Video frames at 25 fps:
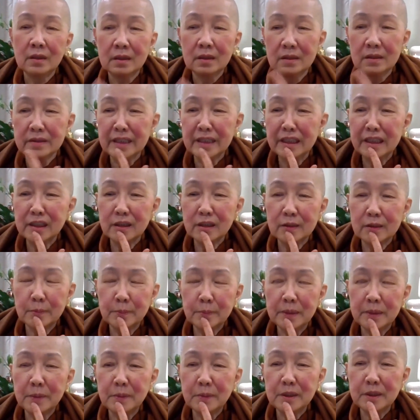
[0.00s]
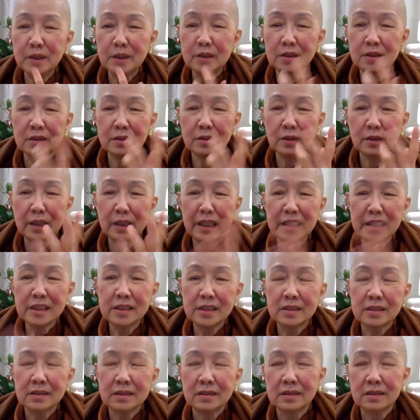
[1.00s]
Or then maybe your
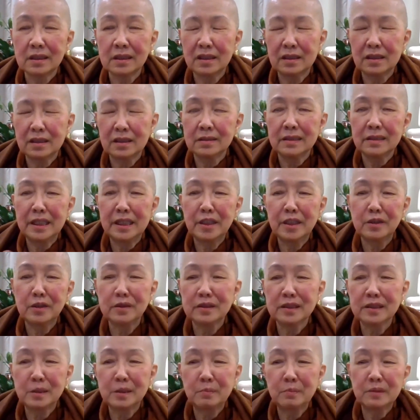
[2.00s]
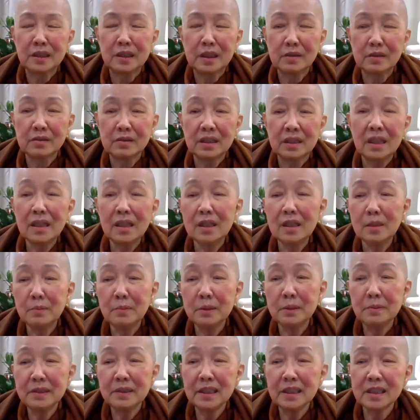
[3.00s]
eyes land on something else.
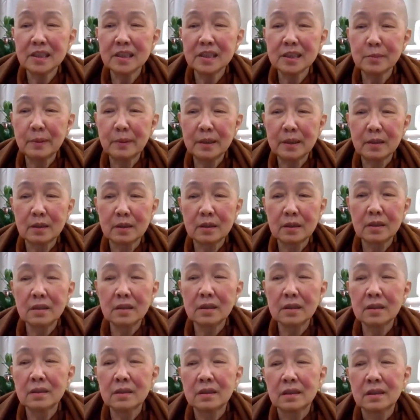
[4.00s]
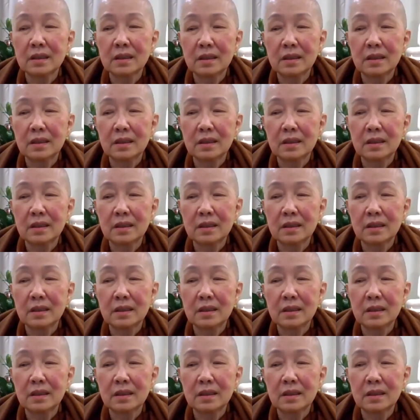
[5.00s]
Maybe that is better.